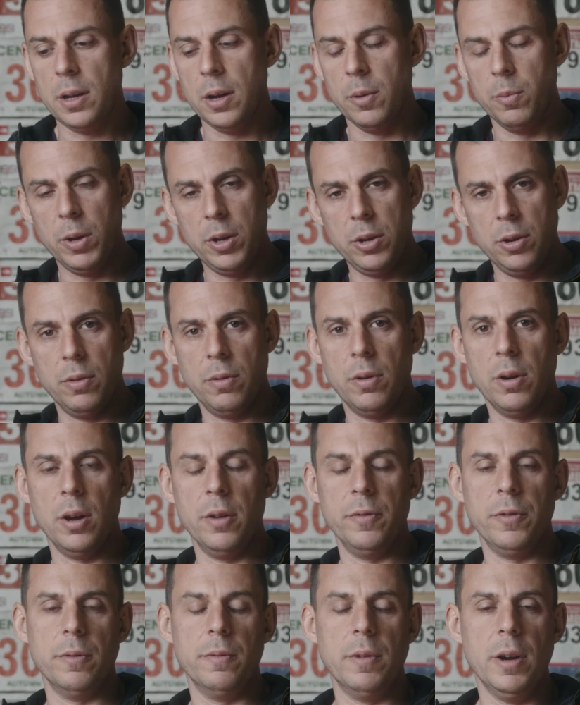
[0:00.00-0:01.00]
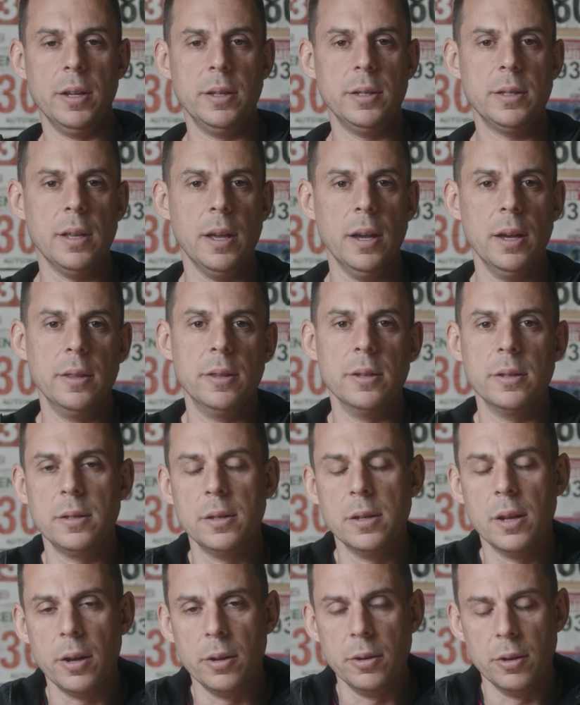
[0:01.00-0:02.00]
But when you arrive on race day, there's
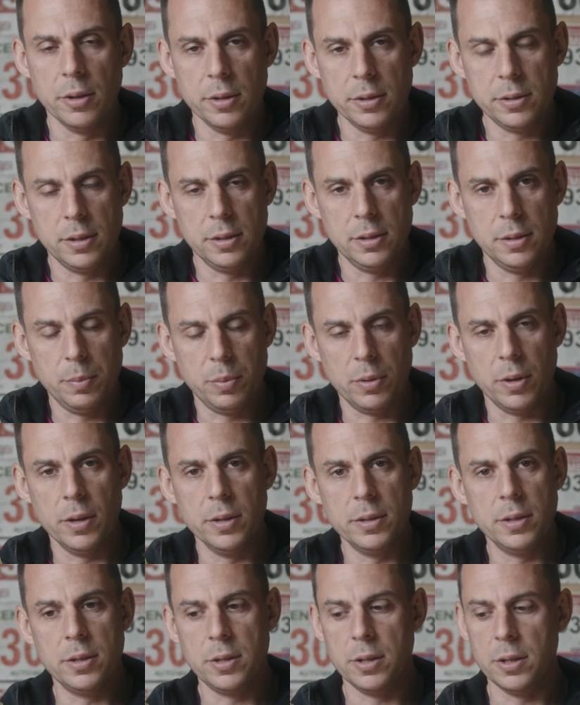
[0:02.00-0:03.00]
no nasty surprises.